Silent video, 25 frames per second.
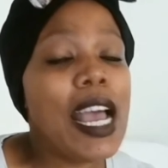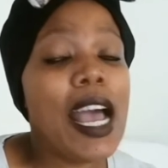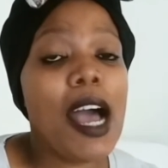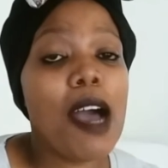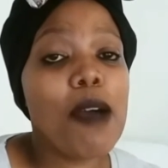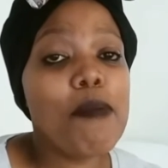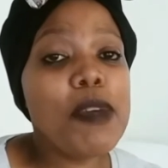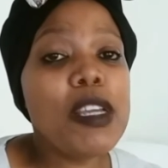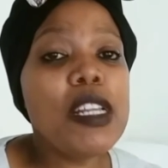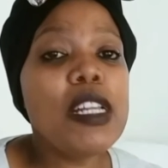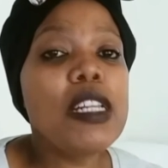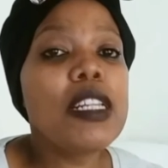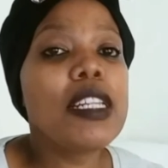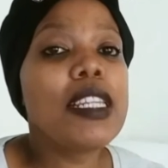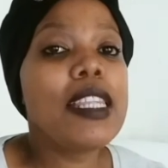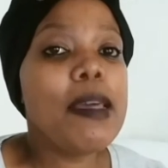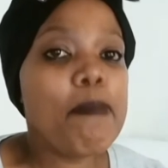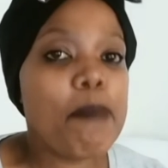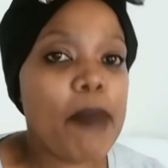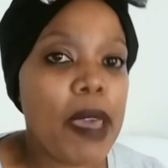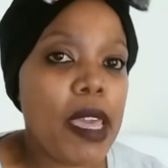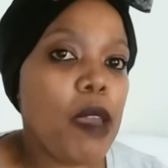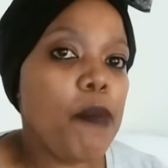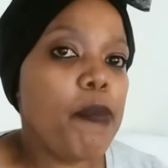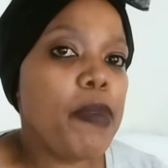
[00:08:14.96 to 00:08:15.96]
I mean, there
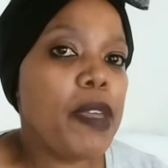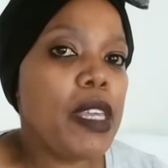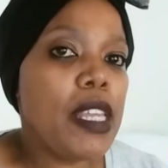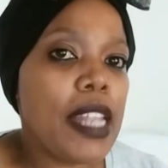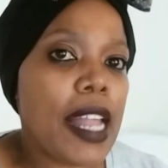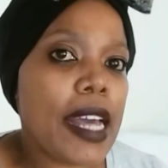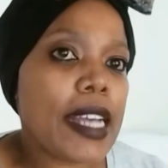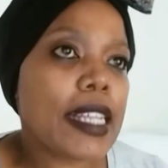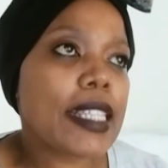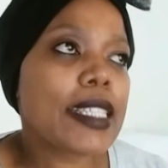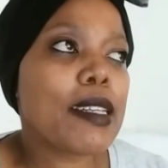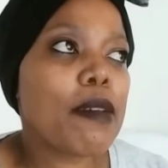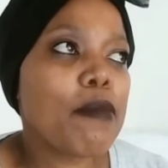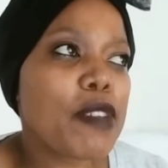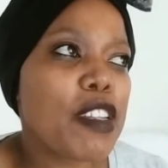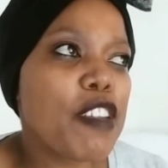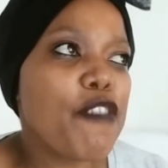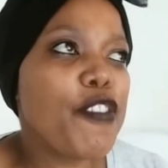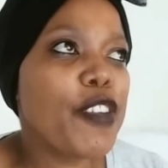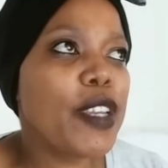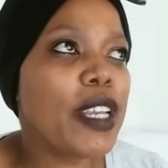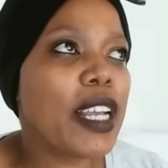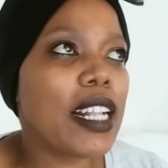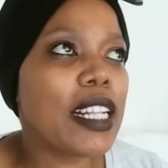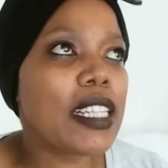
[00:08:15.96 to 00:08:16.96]
may be like some
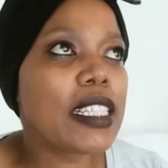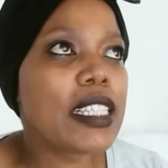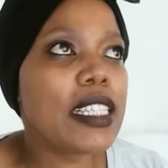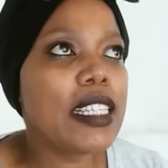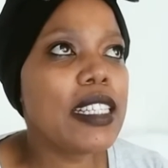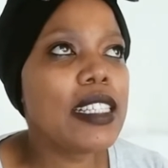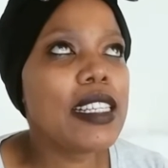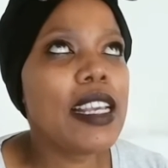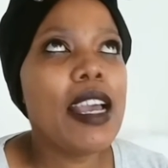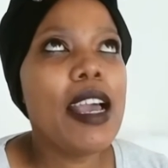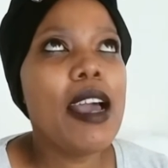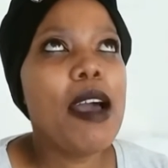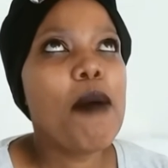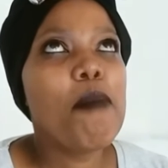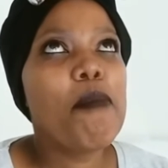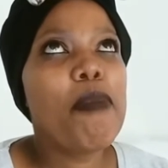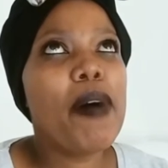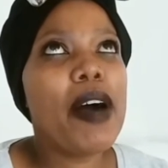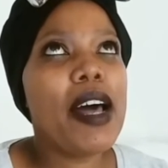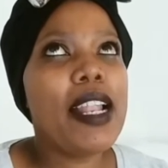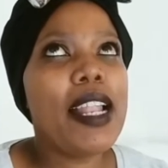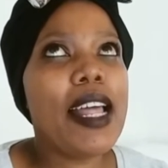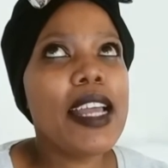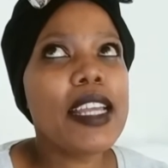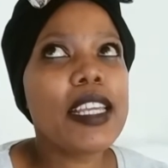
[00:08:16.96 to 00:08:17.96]
difficulties,
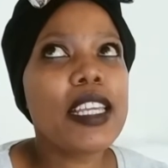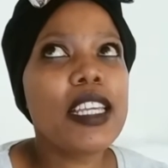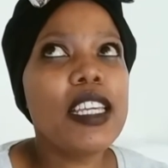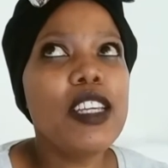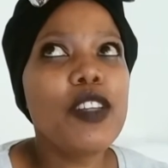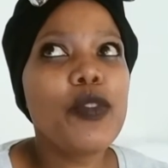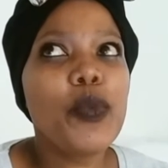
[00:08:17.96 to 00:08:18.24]
but like